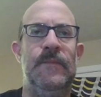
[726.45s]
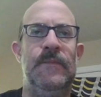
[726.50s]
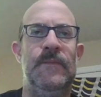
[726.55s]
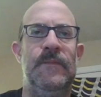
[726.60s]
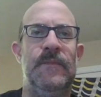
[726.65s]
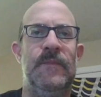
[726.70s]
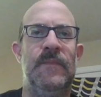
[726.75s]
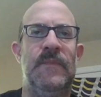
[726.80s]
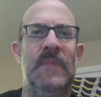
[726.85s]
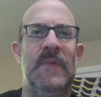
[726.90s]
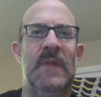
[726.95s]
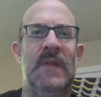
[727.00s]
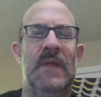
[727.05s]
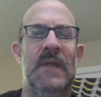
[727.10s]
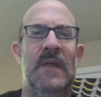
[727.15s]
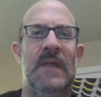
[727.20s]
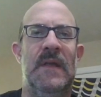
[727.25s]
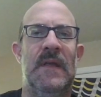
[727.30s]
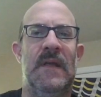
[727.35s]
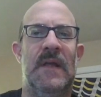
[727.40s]

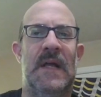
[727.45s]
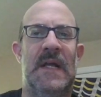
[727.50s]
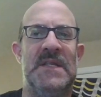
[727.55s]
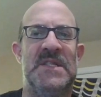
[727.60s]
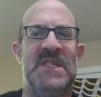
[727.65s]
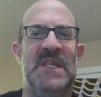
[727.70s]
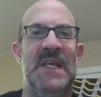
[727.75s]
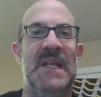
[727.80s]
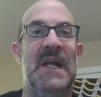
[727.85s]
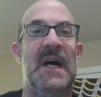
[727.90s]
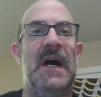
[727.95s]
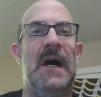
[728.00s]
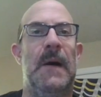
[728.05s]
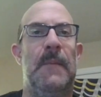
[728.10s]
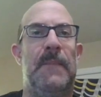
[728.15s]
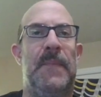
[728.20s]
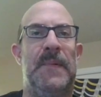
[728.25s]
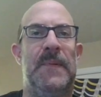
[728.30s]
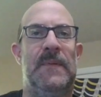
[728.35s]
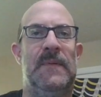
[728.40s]
I slid
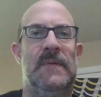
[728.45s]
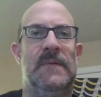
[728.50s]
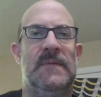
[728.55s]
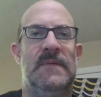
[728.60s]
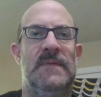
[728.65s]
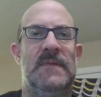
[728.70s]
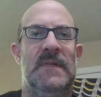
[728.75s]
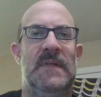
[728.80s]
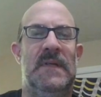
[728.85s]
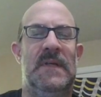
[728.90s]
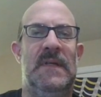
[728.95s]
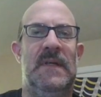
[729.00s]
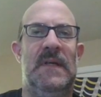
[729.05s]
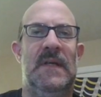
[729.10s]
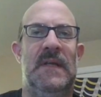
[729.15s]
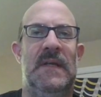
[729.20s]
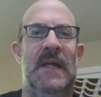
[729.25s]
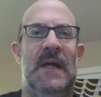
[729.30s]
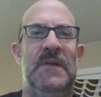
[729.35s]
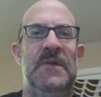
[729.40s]
up.
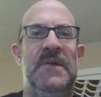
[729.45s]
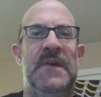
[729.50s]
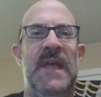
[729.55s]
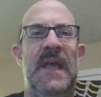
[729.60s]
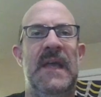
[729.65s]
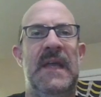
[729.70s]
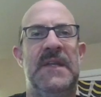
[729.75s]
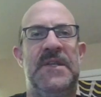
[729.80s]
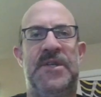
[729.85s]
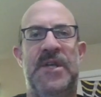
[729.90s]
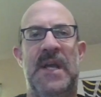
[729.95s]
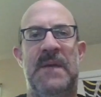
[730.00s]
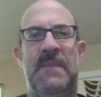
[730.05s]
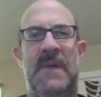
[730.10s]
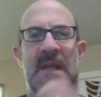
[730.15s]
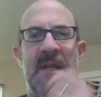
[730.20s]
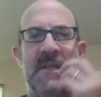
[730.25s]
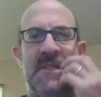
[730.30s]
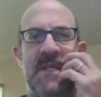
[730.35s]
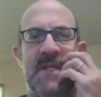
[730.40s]
Now you can get
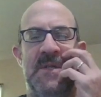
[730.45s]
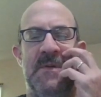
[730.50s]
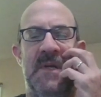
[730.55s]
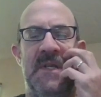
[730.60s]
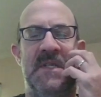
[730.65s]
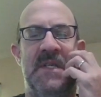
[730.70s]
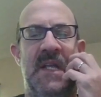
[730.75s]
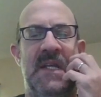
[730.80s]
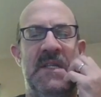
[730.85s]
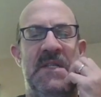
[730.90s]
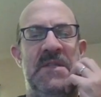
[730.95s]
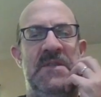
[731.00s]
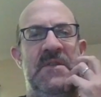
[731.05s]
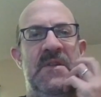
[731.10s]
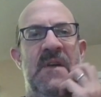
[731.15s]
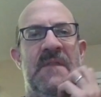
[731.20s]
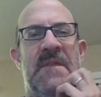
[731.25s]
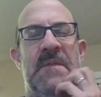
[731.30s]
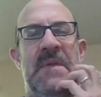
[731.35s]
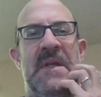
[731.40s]
checkmated in situations like this. You
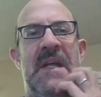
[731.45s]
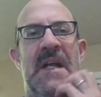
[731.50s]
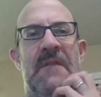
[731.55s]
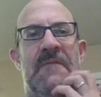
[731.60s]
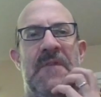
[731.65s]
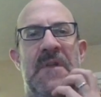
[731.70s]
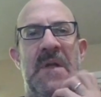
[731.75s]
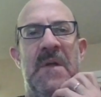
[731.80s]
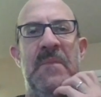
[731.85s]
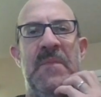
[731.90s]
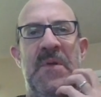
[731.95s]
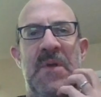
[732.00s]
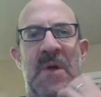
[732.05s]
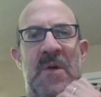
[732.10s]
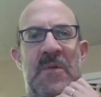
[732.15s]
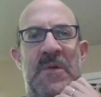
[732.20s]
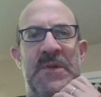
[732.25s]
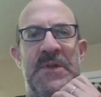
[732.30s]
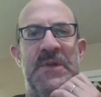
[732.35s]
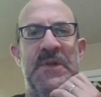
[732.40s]
do have to be careful. The
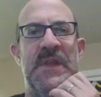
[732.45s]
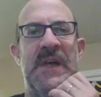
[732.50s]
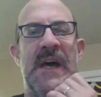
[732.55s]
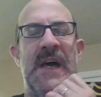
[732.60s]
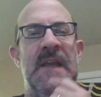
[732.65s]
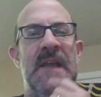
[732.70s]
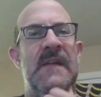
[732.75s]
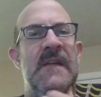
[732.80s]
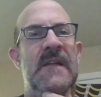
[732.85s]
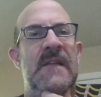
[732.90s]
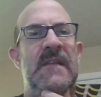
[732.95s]
computer will do that.